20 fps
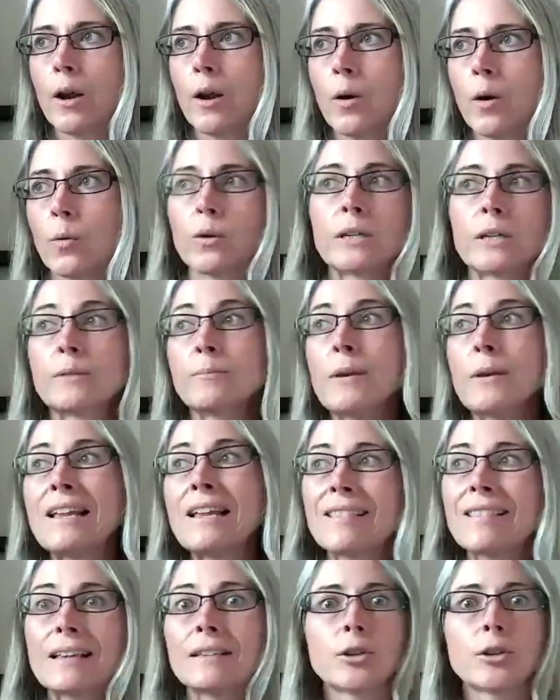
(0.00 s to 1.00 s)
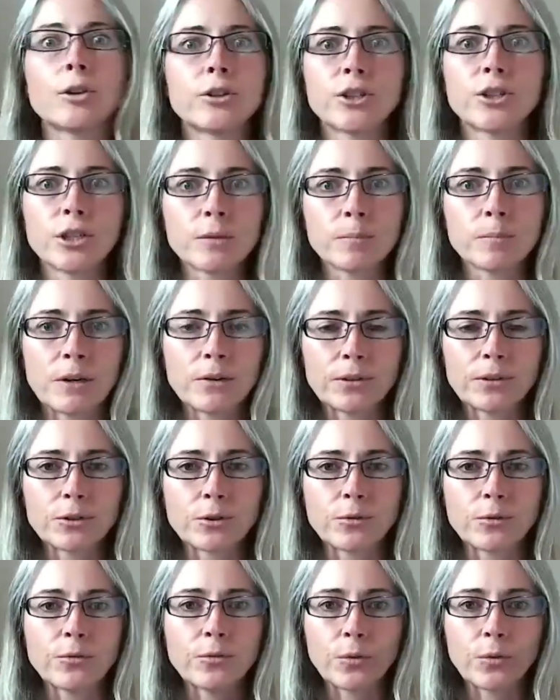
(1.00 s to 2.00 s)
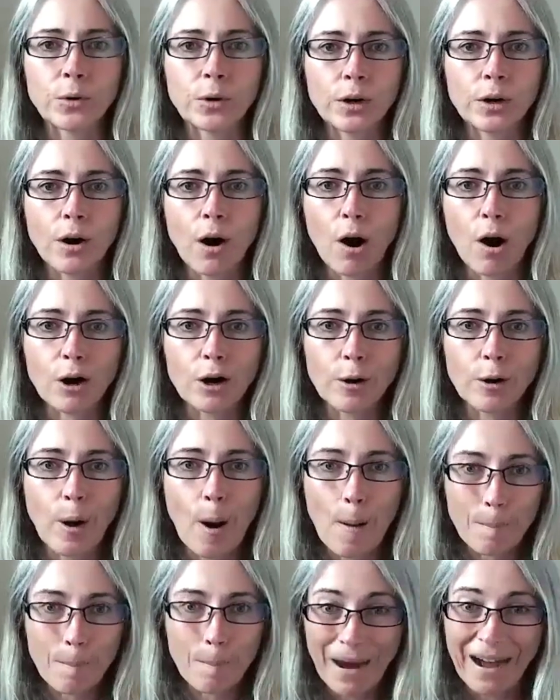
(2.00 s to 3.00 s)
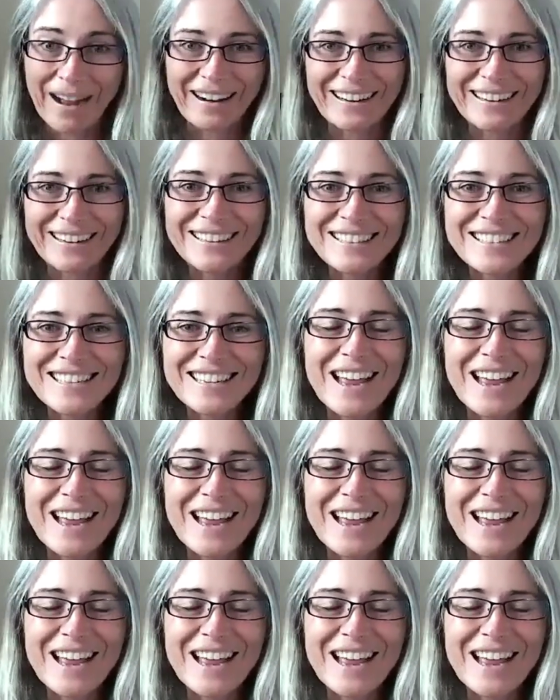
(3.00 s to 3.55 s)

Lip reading: or as being things that are just beneficial for our mind.